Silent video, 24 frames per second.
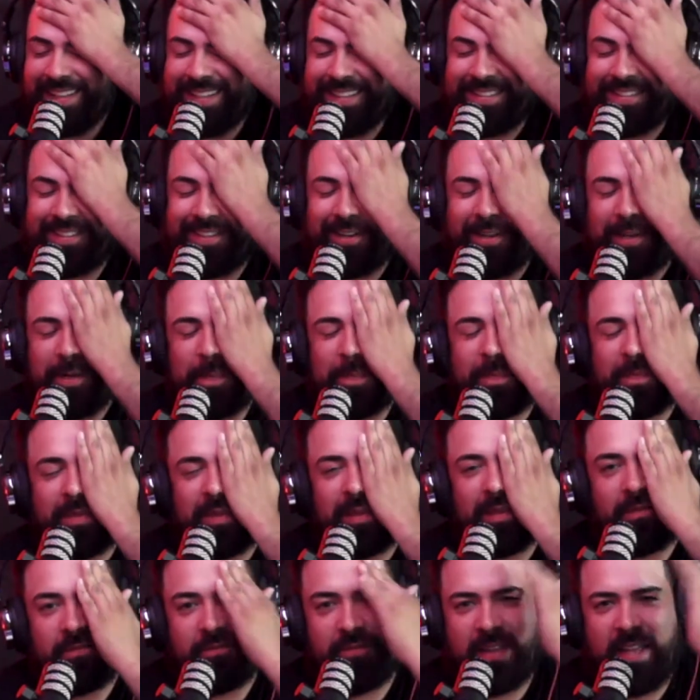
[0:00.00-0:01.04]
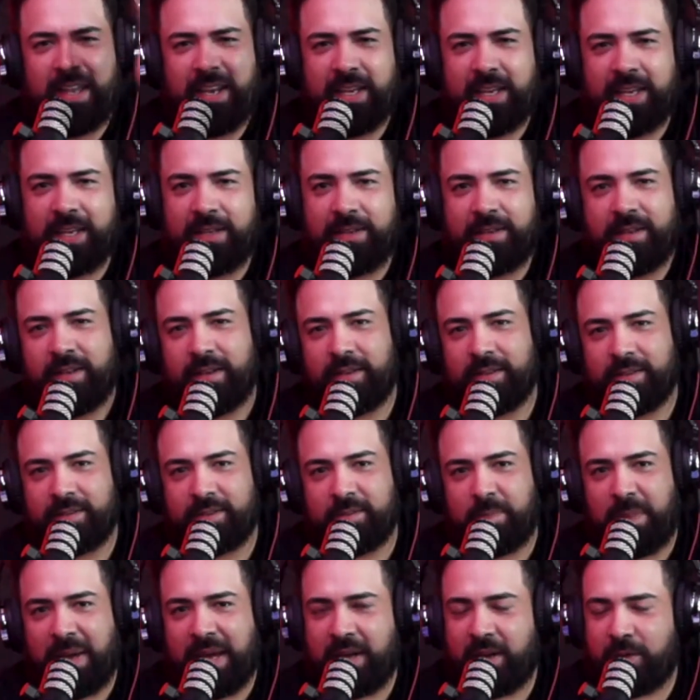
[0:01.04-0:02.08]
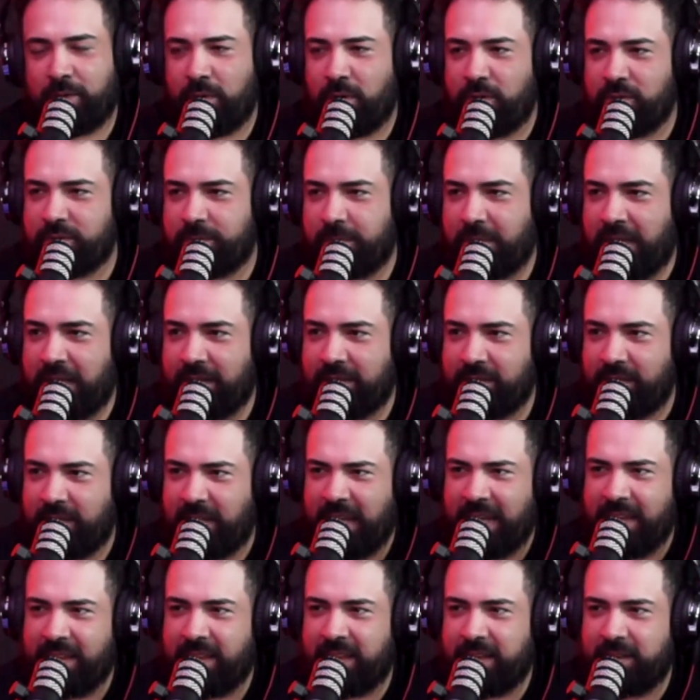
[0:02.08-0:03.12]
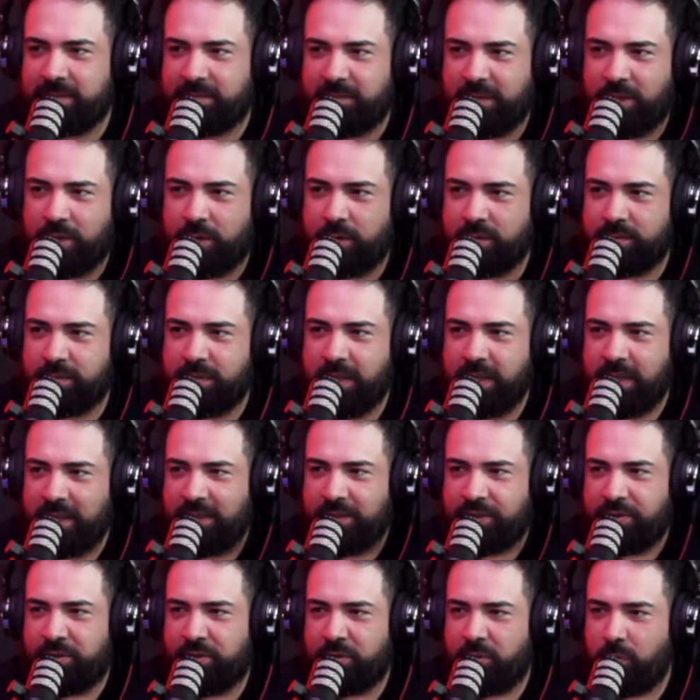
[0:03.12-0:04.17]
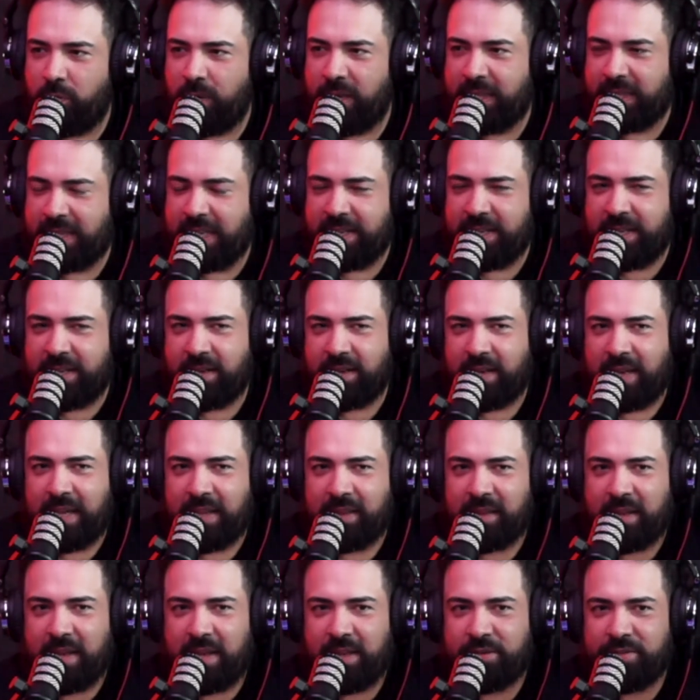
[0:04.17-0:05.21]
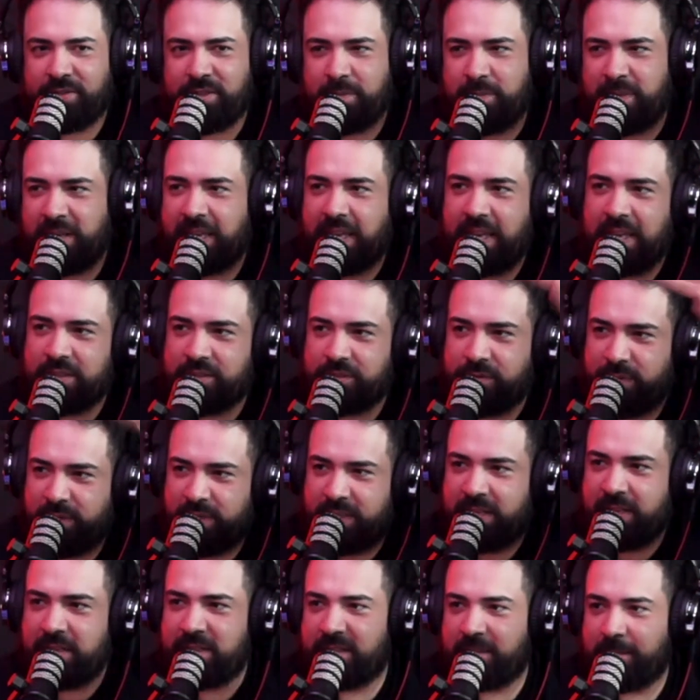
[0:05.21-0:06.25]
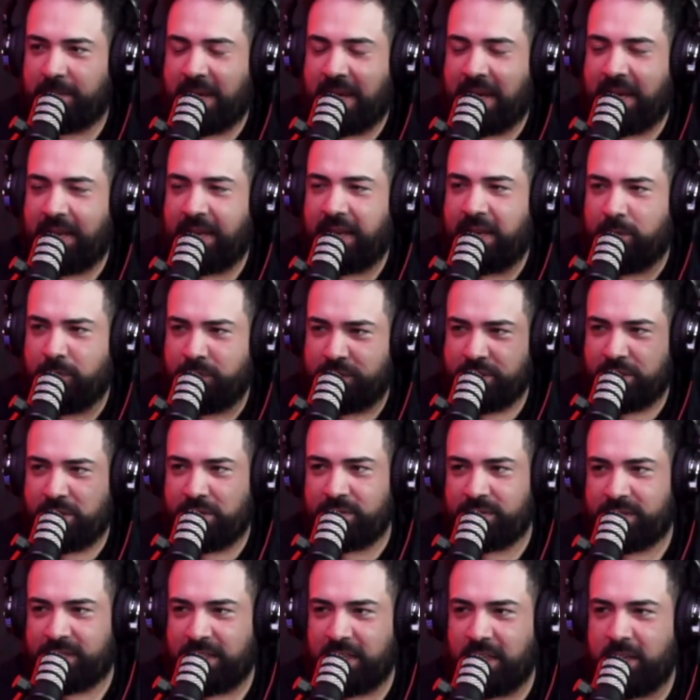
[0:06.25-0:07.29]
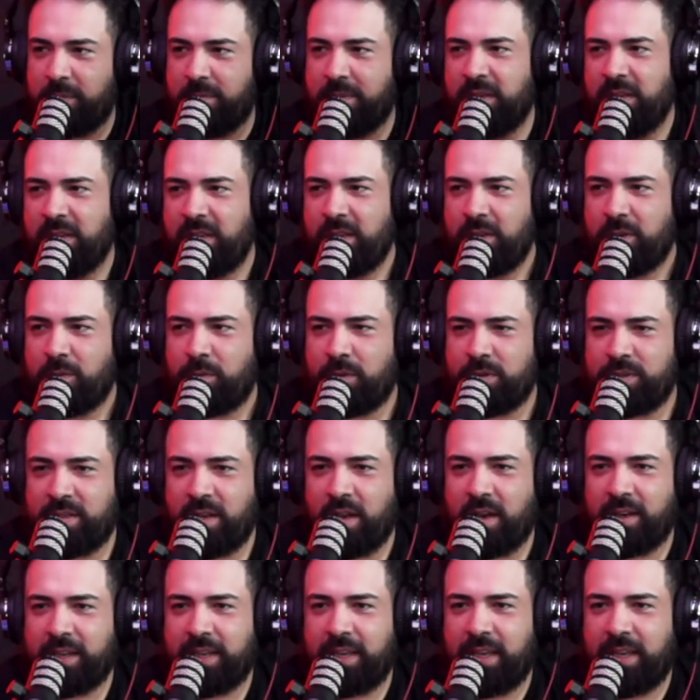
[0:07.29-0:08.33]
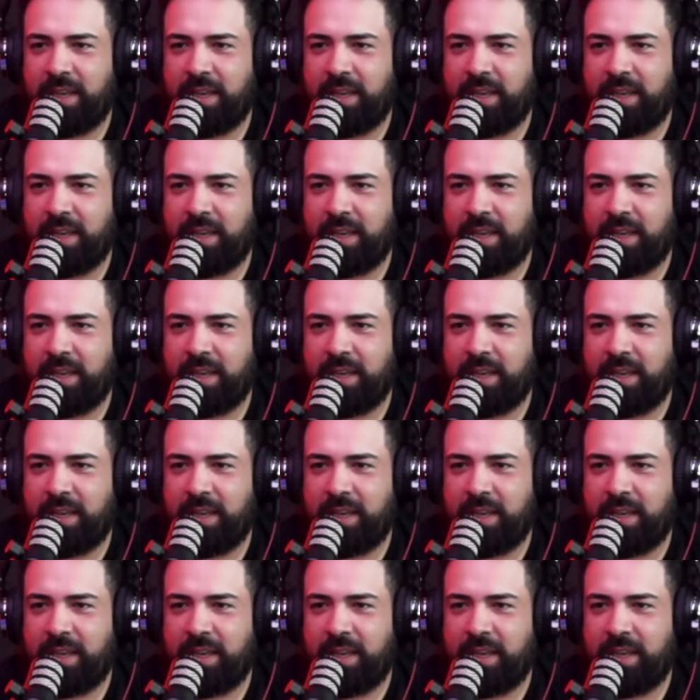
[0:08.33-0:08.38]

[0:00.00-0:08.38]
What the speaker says: Sorry. Flanagan did a spot at Rosemont. He headlined, during the week they needed a headline or somebody canceled. So he did a spot. I went to go see him. We're talking